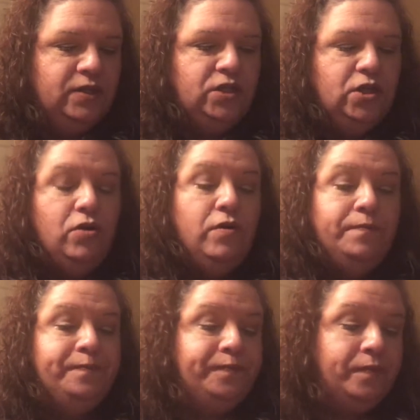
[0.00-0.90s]
So
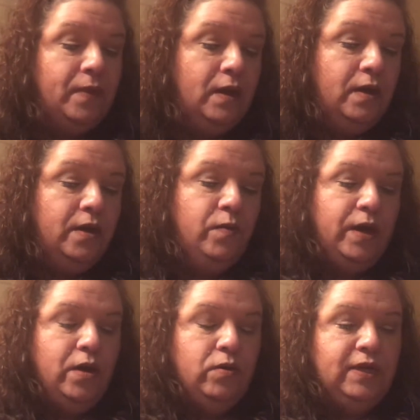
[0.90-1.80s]
here we
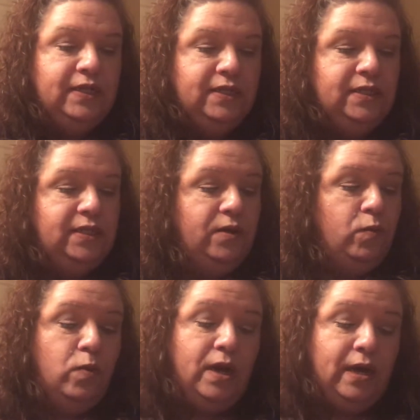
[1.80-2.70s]
go. Let's see
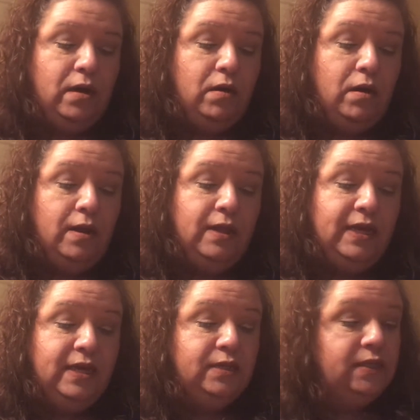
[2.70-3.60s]
what all
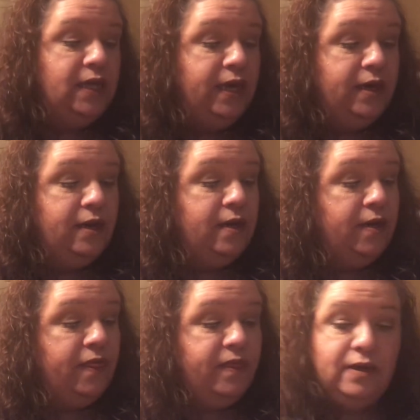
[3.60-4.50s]
is in
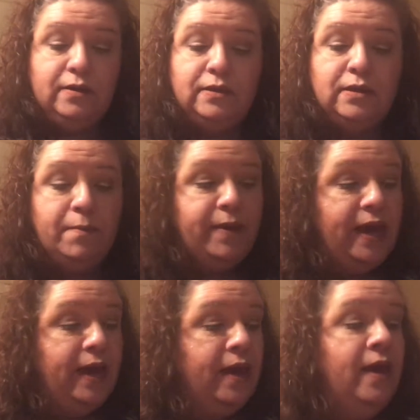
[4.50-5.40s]
this
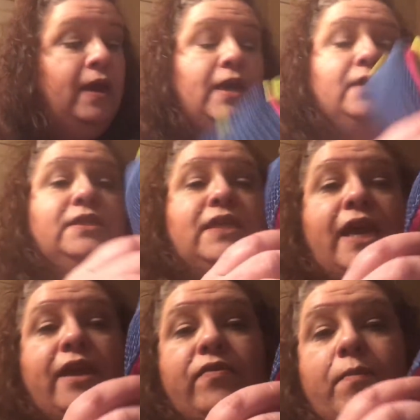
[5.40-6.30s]
bag.
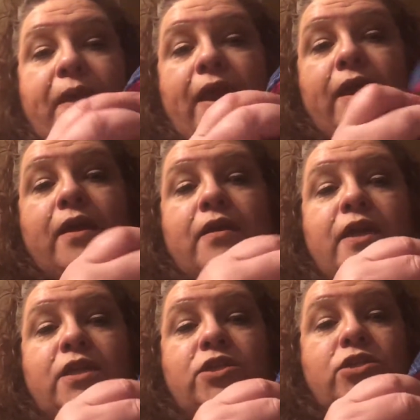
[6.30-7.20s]
Inside of the bag,
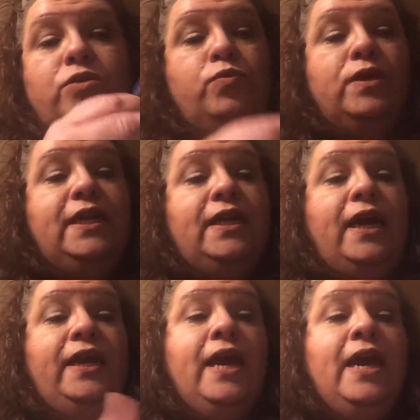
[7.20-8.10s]
it's just really
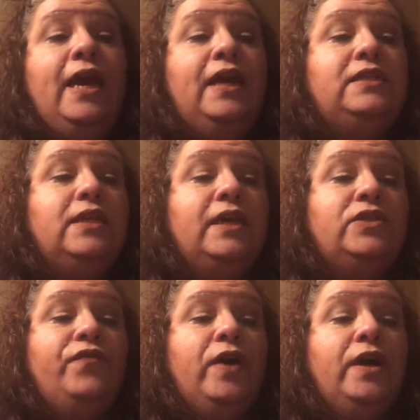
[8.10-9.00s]
lined. It's,
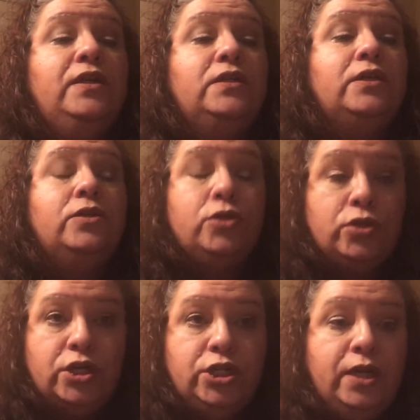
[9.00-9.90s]
as far as the
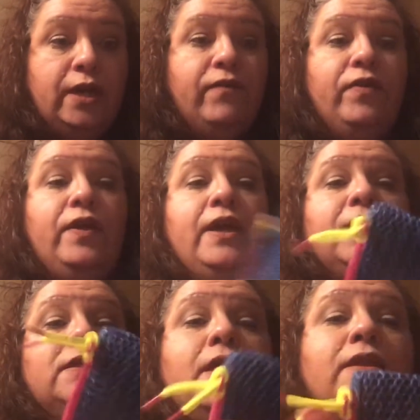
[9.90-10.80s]
construction and everything, and
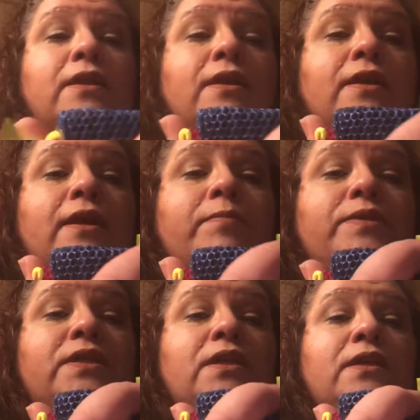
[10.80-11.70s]
it's got the little
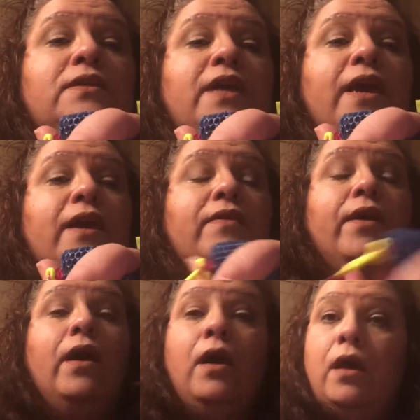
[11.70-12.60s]
Ipsy tag
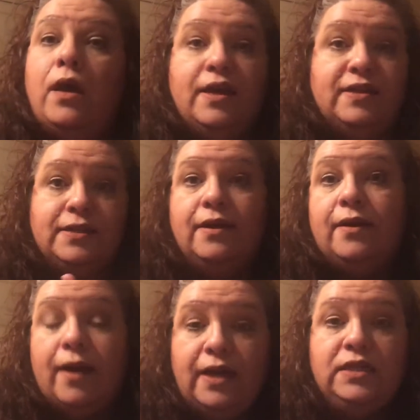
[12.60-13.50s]
there. It's a
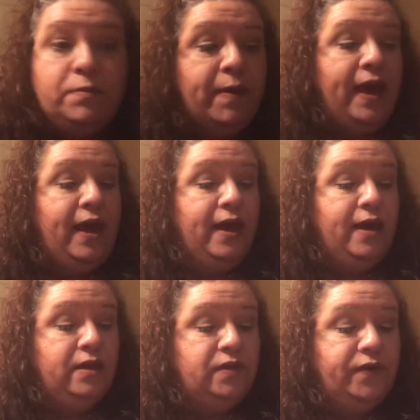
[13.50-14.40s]
nice
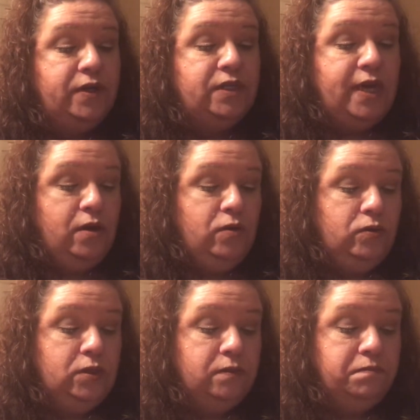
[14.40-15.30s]
bag as far as that
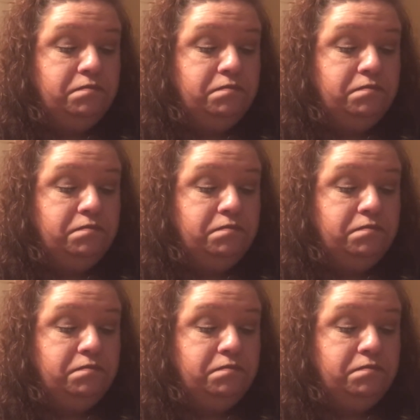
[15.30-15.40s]
goes.